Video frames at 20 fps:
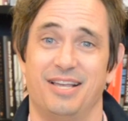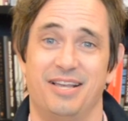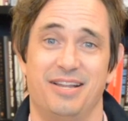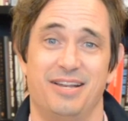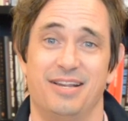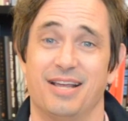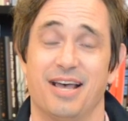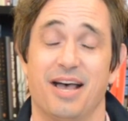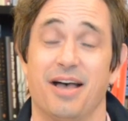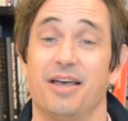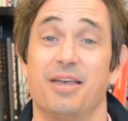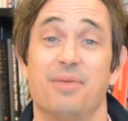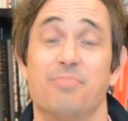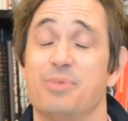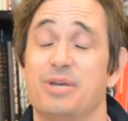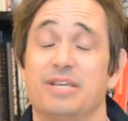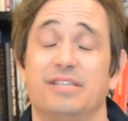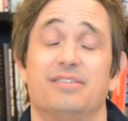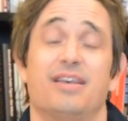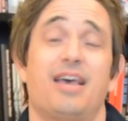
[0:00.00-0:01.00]
and uh, it
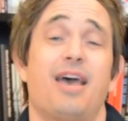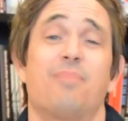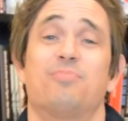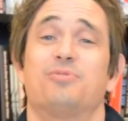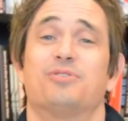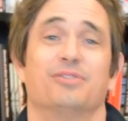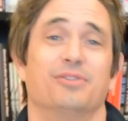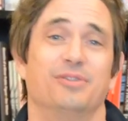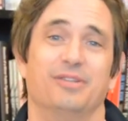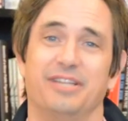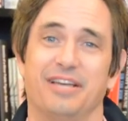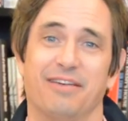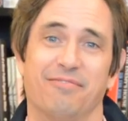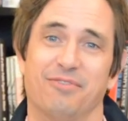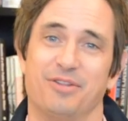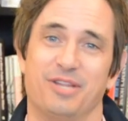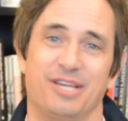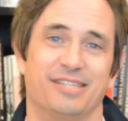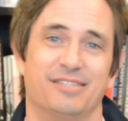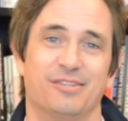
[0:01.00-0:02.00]
means absolutely
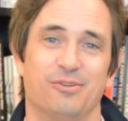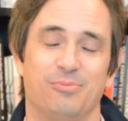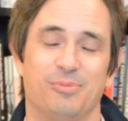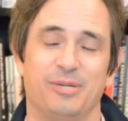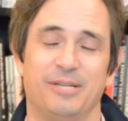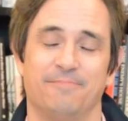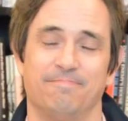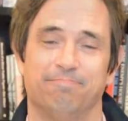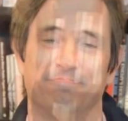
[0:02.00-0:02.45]
everything to me.